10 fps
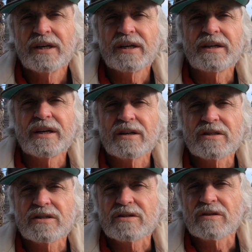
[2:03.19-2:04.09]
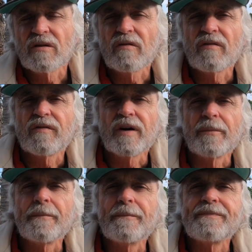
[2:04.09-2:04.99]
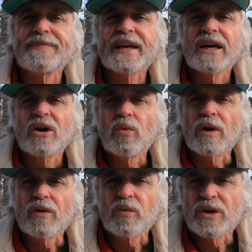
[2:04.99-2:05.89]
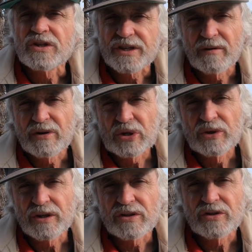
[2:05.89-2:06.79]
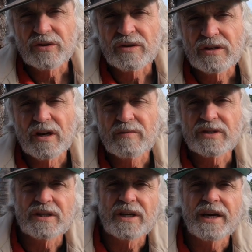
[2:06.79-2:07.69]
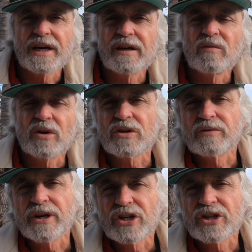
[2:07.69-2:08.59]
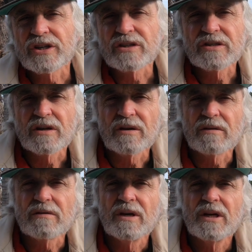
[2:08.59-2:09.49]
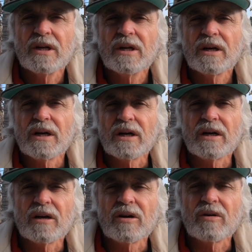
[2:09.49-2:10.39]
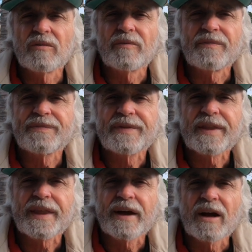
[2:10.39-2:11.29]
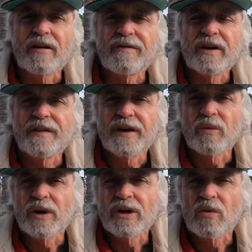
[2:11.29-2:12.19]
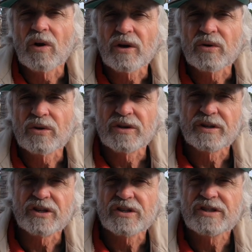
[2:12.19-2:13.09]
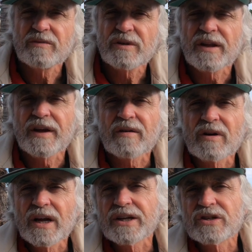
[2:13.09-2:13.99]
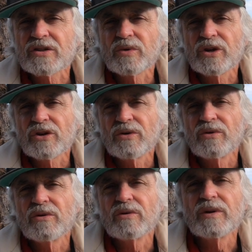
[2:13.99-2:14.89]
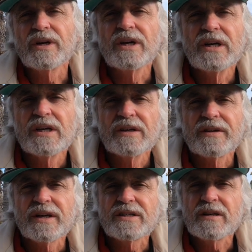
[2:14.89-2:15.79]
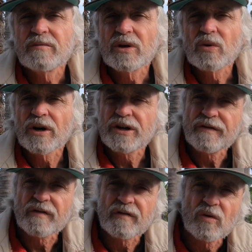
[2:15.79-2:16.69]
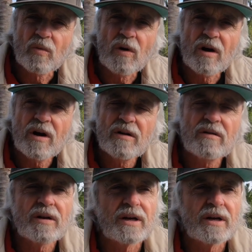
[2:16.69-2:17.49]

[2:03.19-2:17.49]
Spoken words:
analysis of what the wind's going to be doing at certain times of the day and what direction. So I find that one quite good to just see whether that relates to Wind Guru. They seem to be quite different for a while,